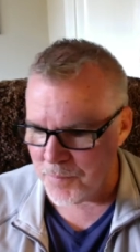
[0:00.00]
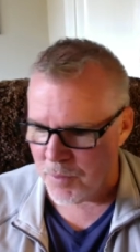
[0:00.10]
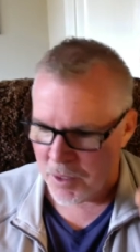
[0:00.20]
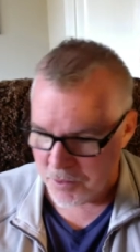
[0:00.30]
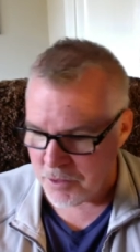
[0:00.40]

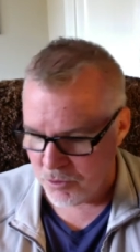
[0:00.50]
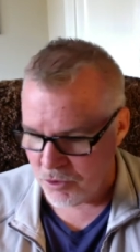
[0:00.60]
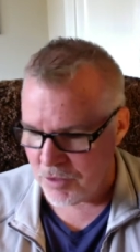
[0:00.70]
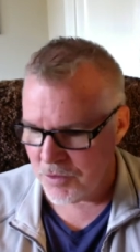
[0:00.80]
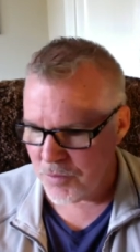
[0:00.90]
until
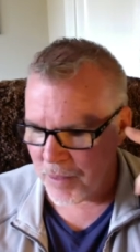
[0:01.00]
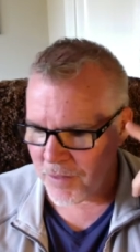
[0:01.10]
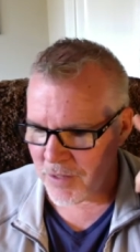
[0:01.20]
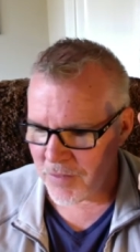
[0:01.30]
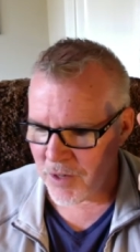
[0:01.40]
Jesus makes
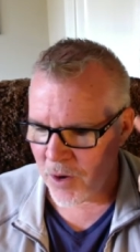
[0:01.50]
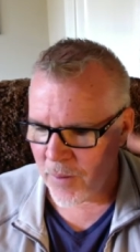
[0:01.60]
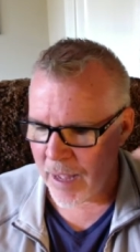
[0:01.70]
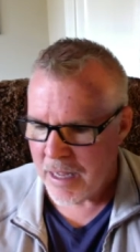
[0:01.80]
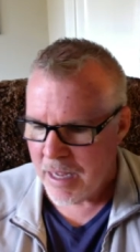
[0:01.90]
sets it all
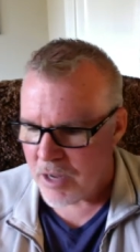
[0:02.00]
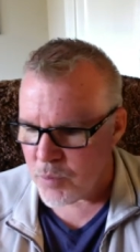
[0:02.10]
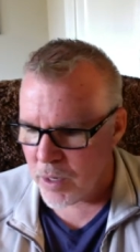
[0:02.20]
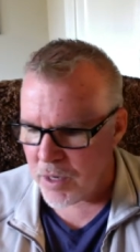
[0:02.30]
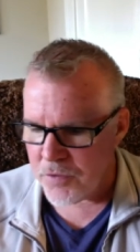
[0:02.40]
right, as
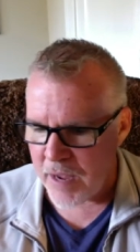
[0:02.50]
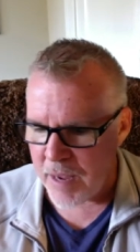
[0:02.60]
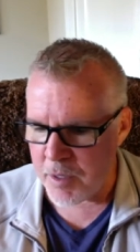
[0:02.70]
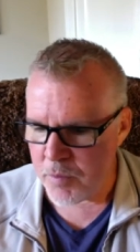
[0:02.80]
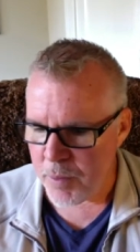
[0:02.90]
well as
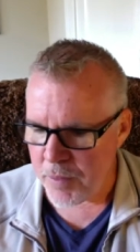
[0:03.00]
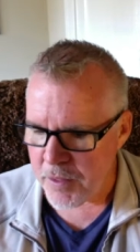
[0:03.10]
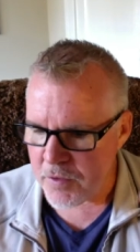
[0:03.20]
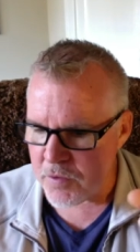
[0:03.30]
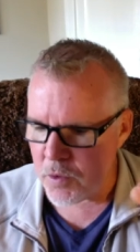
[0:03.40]
famines. But
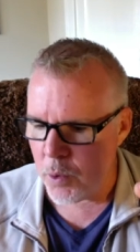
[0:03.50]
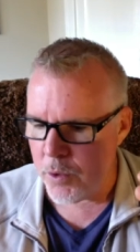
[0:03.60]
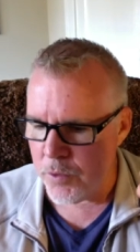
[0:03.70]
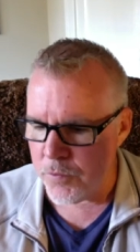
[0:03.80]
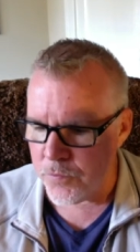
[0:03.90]
this is only
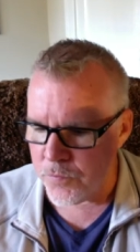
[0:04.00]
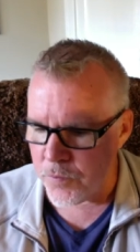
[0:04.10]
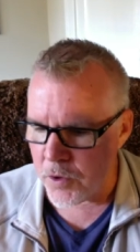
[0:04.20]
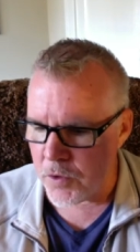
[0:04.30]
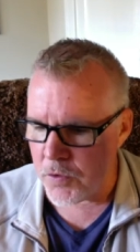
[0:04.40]
the
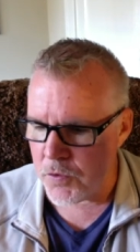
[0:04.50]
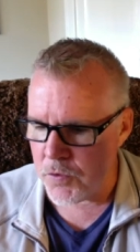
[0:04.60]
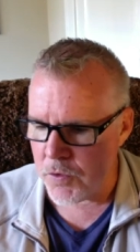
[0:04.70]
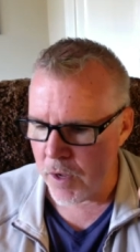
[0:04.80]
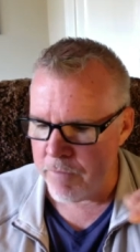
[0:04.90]

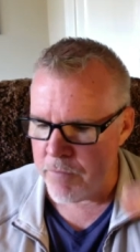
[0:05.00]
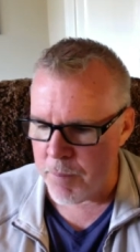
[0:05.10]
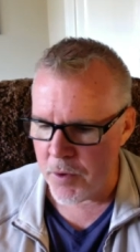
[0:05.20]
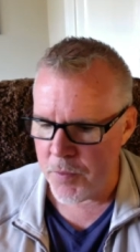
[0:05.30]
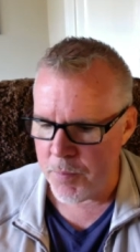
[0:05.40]
first of the
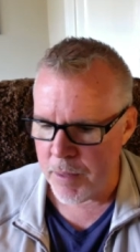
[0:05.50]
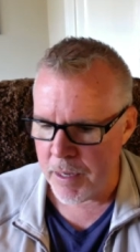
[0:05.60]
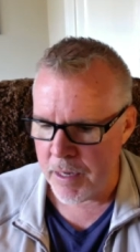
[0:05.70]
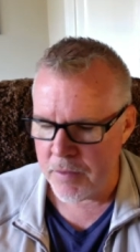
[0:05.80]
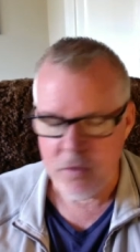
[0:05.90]
birth
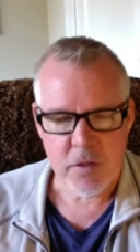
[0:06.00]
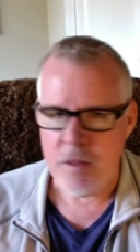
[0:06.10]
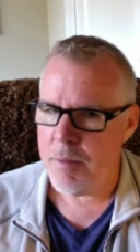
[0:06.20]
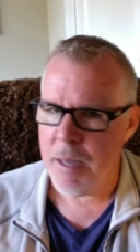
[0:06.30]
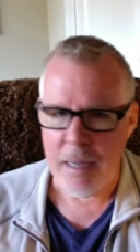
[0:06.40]
pains. It's in
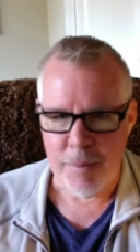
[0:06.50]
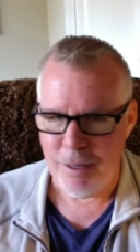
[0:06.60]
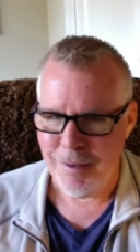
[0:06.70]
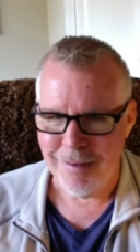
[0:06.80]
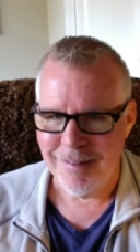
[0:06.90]
the baby
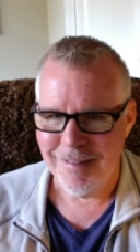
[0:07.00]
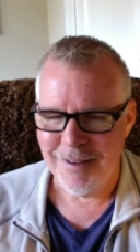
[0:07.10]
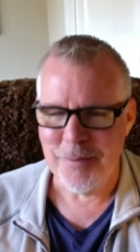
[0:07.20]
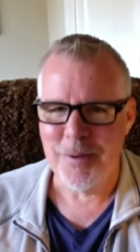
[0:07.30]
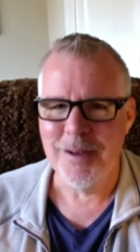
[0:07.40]

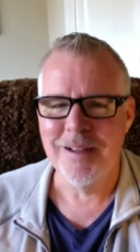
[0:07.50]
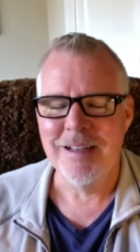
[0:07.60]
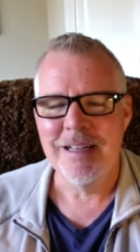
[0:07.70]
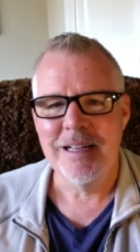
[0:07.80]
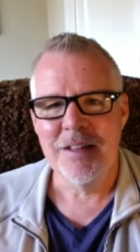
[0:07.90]
coming.
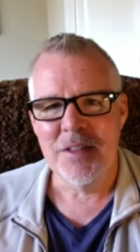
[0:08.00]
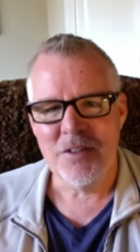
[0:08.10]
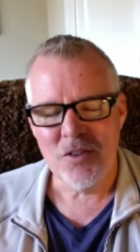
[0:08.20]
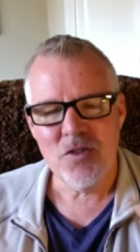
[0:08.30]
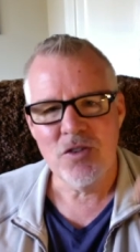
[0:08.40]
This
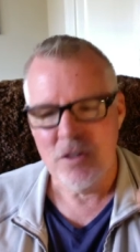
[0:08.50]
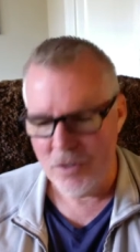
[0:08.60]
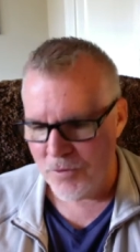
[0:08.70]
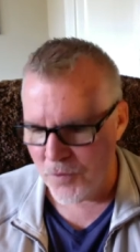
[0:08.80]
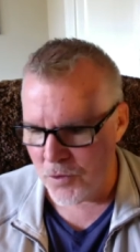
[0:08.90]
is just
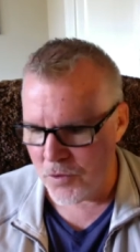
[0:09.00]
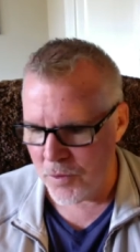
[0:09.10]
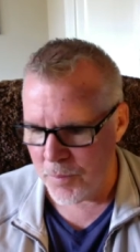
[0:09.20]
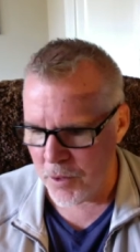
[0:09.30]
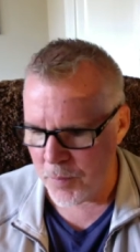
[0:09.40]
the first of the
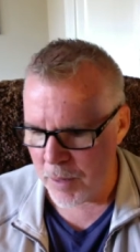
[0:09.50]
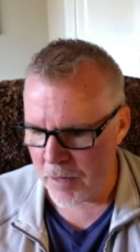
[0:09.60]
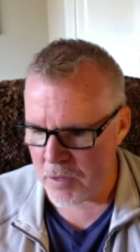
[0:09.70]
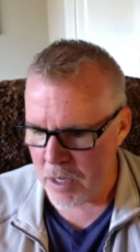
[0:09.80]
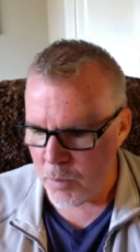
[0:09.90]
birth
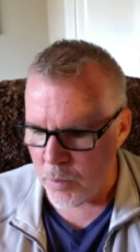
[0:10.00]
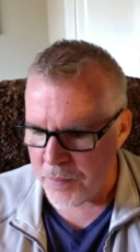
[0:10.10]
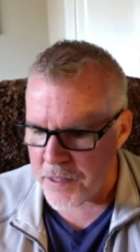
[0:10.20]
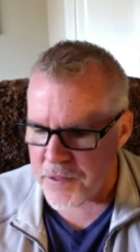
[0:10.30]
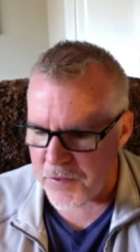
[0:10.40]
pains. When
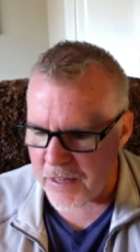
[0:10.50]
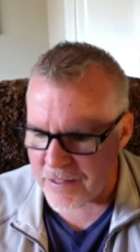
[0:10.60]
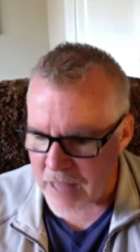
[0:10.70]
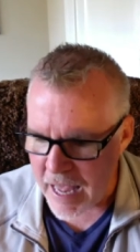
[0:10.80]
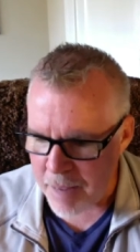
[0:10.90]
these things
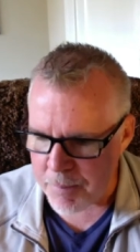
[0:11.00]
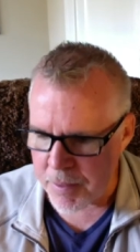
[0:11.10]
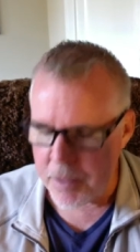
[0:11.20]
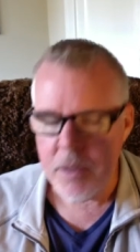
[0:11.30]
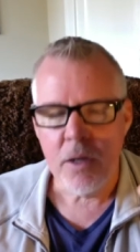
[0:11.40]

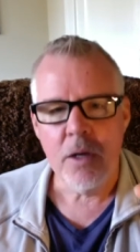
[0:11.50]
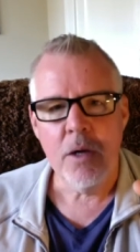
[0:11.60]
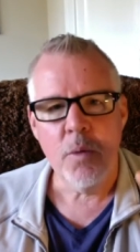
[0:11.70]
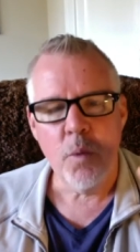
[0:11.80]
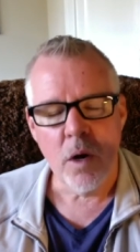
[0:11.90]
happen,
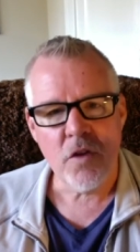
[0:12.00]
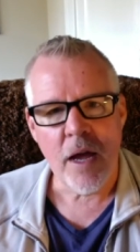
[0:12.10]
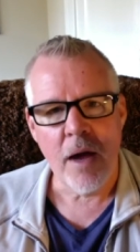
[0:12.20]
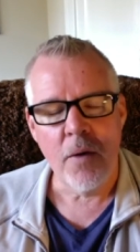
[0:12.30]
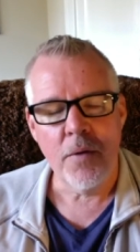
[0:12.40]
watch
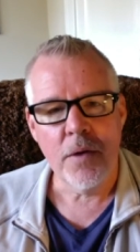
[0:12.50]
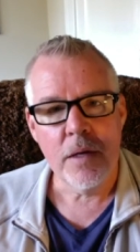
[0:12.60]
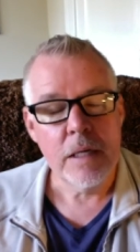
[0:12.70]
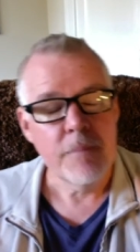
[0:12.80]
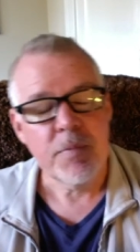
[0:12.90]
out.
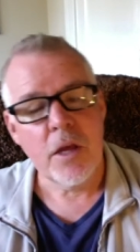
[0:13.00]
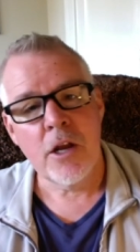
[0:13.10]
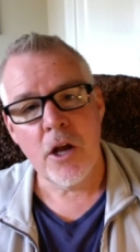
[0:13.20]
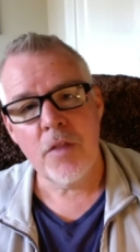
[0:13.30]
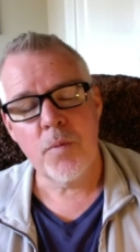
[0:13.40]
In
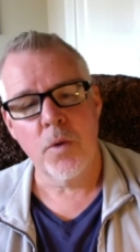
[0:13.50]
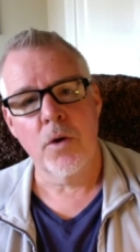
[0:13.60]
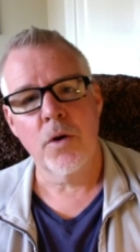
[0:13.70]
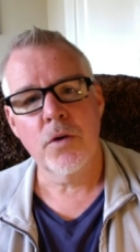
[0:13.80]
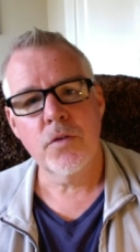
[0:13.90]
other
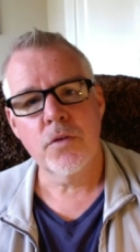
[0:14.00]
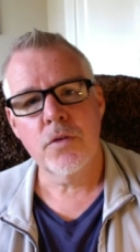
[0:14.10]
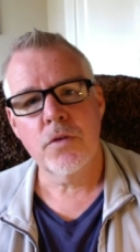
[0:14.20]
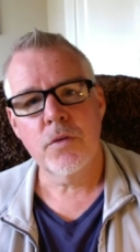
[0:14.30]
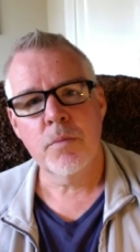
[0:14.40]

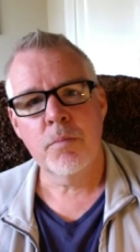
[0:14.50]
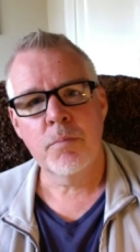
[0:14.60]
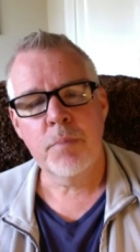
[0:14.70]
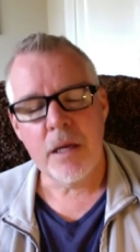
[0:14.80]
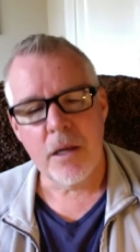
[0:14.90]
words,
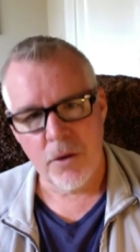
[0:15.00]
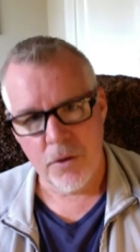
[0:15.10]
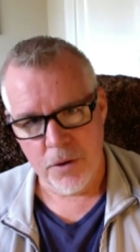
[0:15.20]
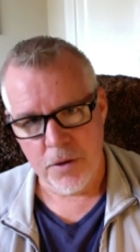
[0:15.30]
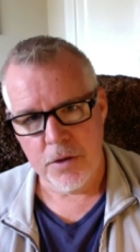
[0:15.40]
be
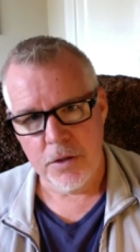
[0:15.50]
alert.